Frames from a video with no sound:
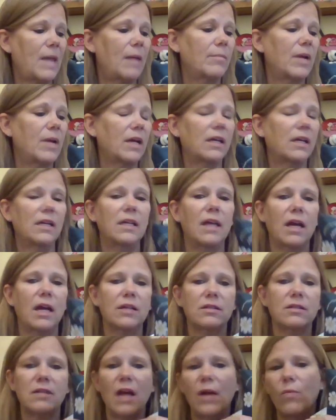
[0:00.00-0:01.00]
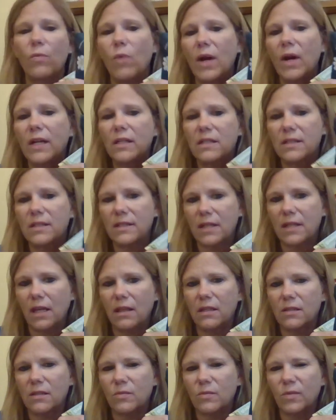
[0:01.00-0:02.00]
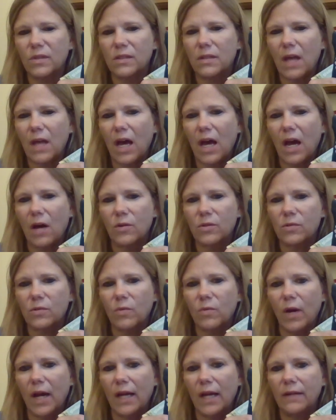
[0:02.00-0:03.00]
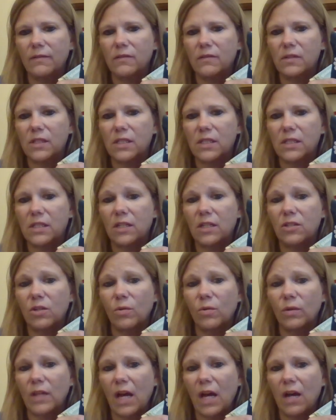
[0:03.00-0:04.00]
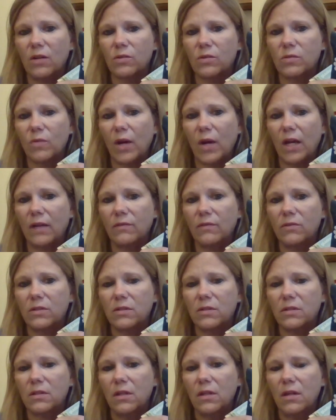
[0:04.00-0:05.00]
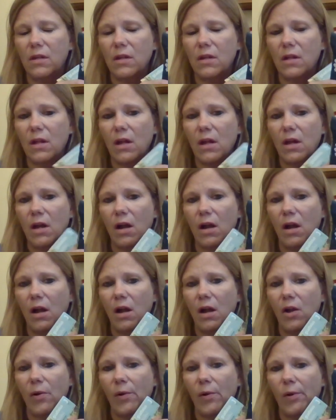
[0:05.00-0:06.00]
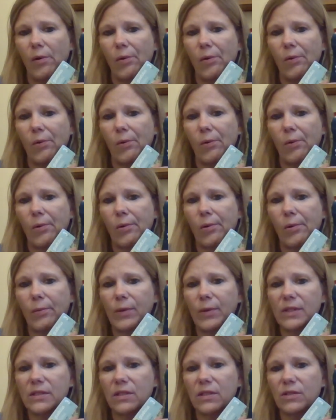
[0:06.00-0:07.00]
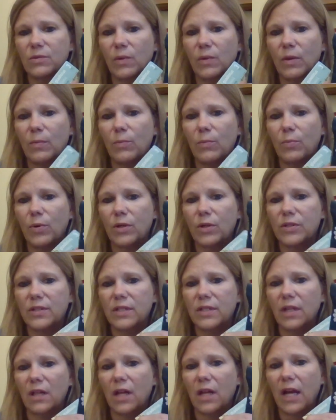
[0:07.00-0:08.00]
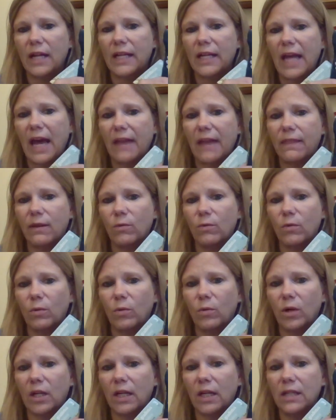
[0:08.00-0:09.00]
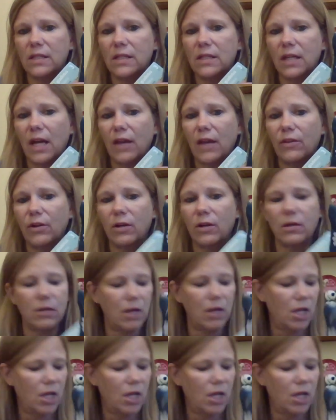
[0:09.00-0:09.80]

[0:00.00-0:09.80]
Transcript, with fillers: I'm not going to guess. I wanted to say this was The Housewives, Stitching with the Housewives. Or was this with Priscilla and Kathy were working together?